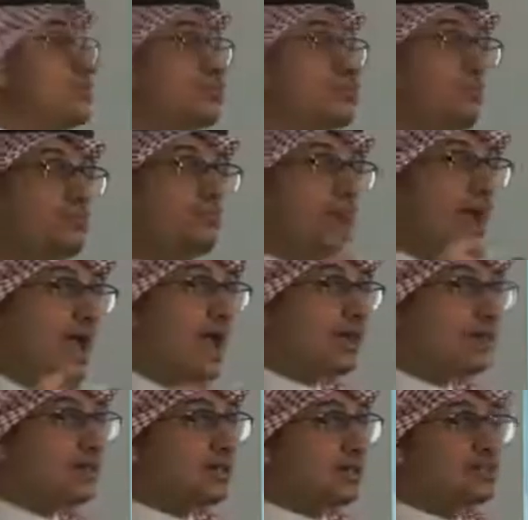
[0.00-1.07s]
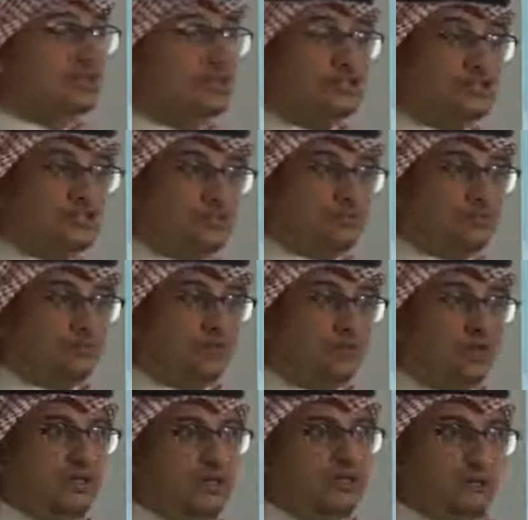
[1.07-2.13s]
your bag? Is this your
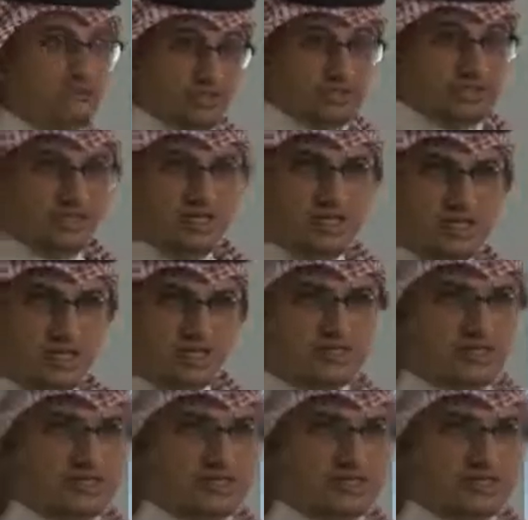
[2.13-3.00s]
pen? You will say, yes,